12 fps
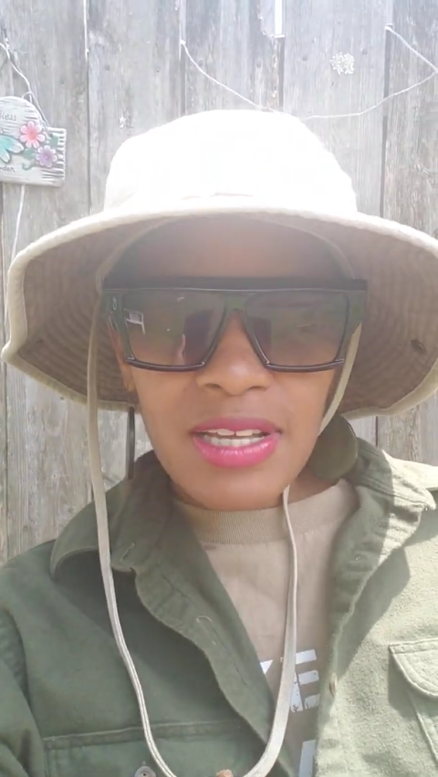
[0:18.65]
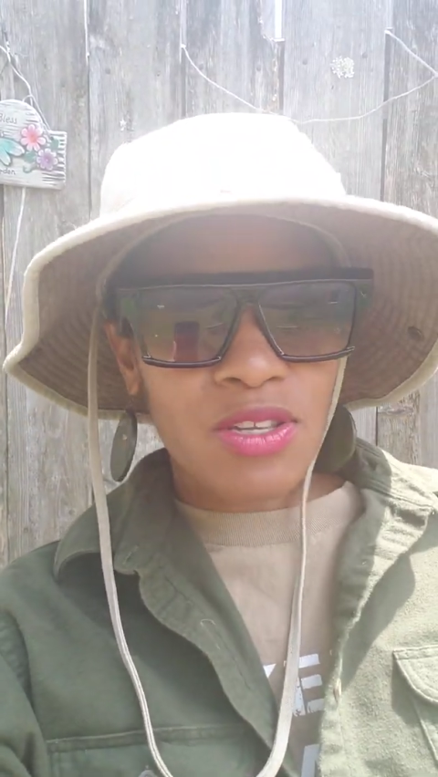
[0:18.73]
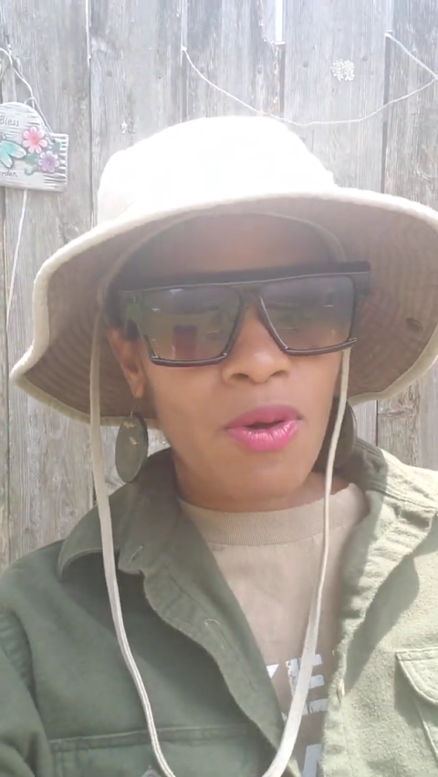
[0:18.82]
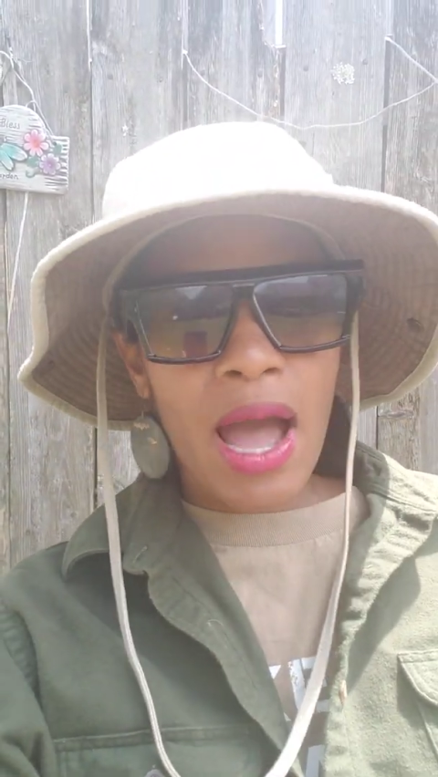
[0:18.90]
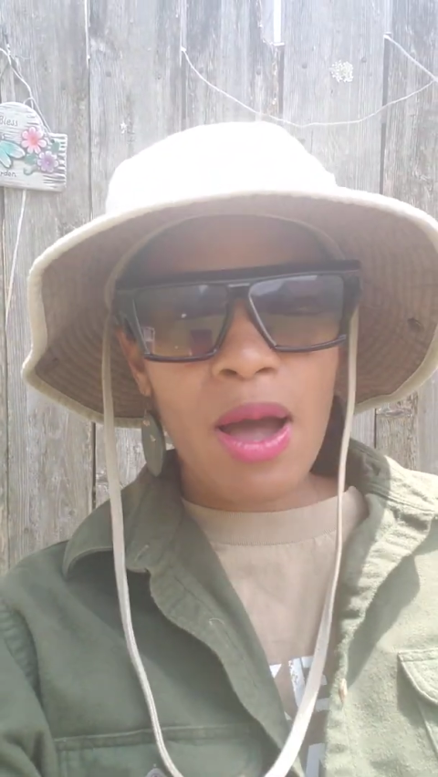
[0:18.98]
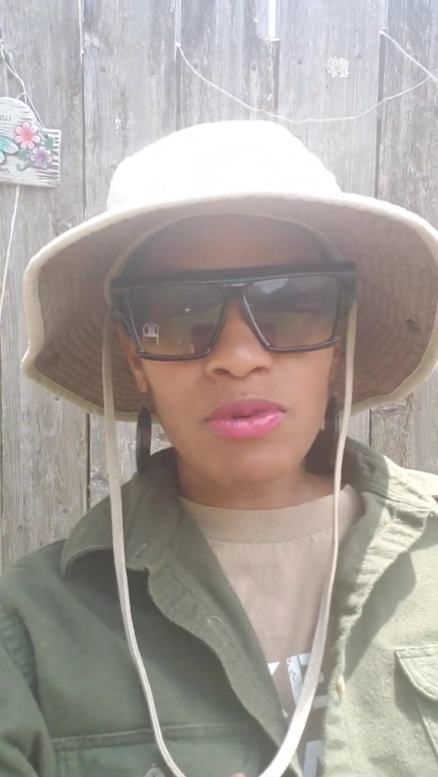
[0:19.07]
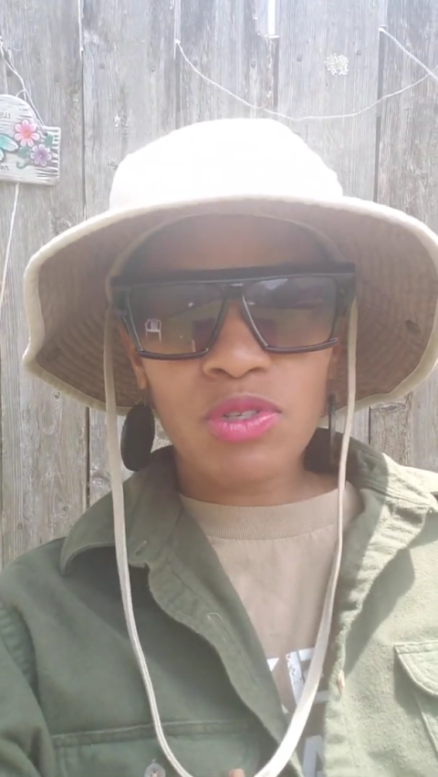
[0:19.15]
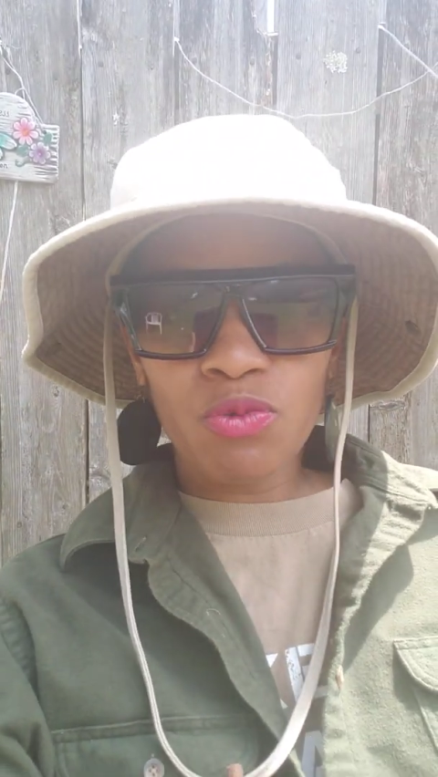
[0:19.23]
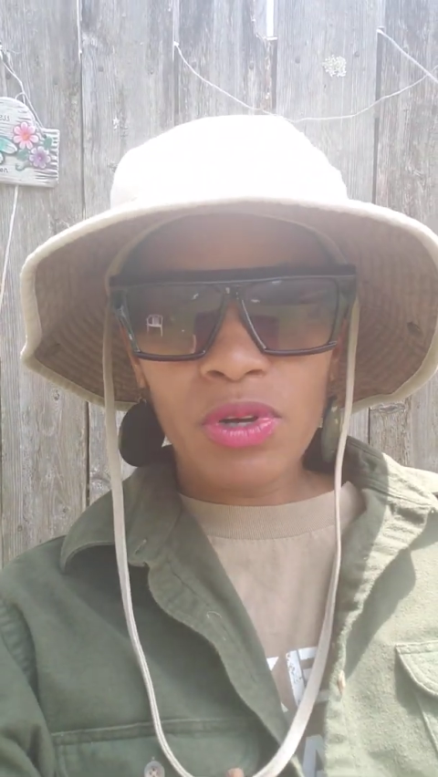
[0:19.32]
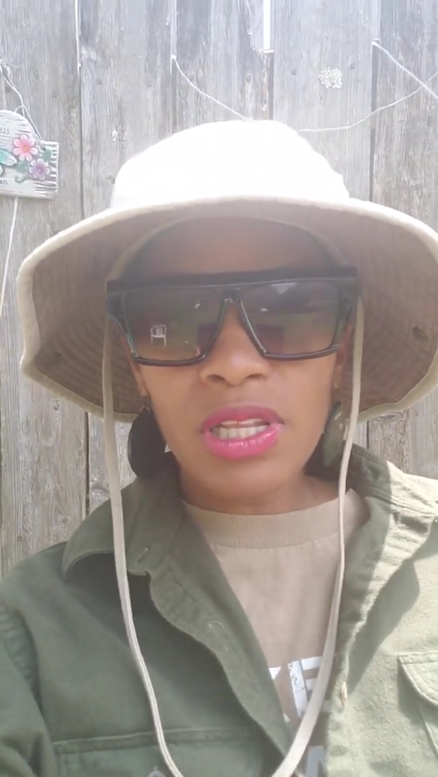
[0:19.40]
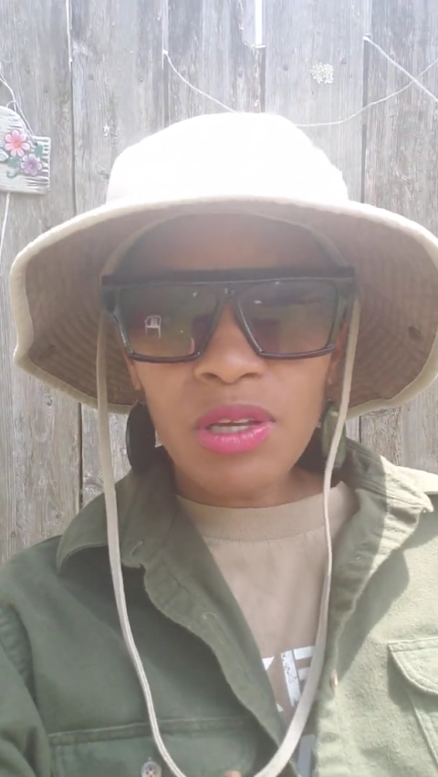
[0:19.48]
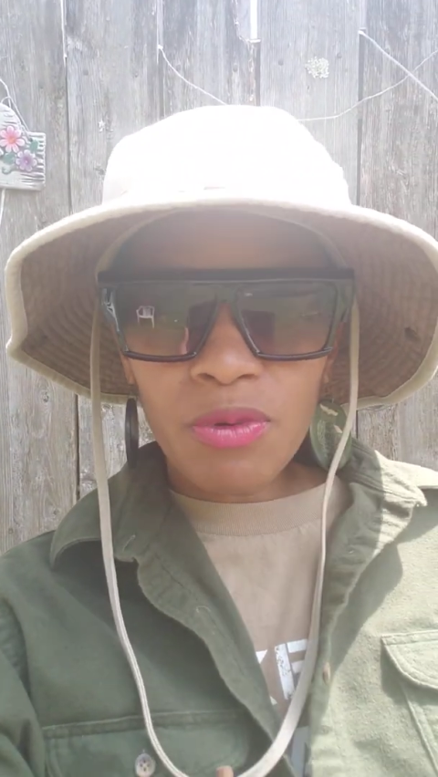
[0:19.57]
so I was
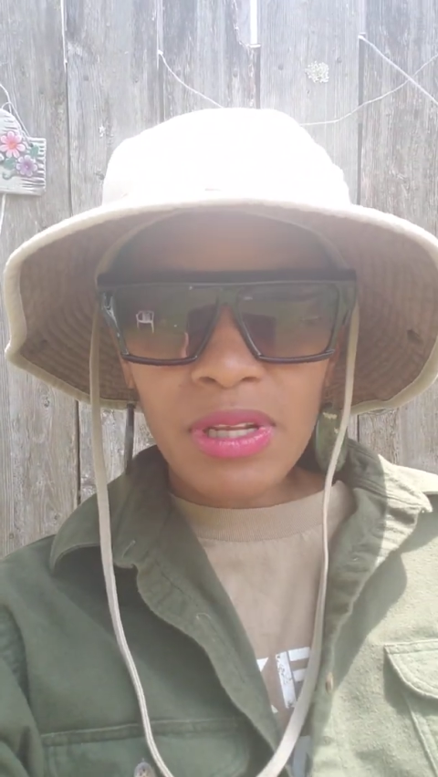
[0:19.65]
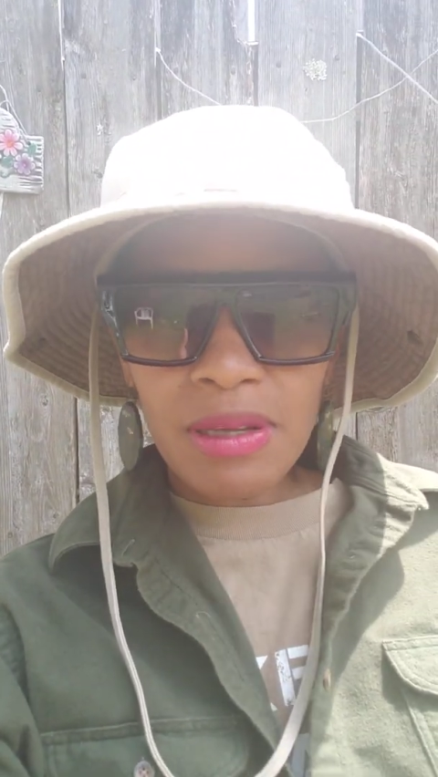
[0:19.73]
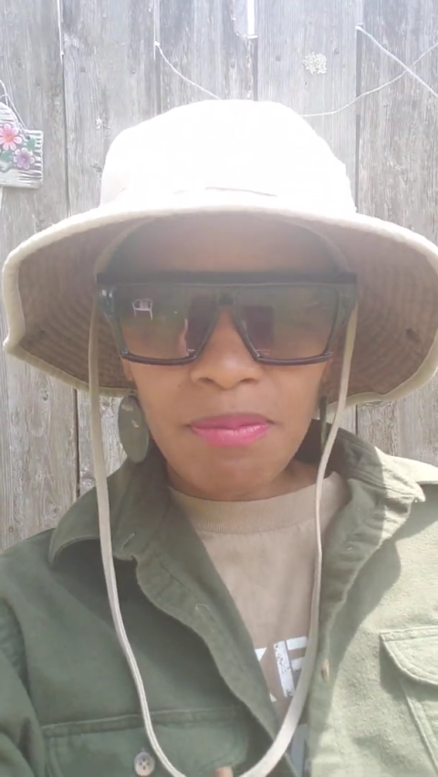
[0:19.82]
really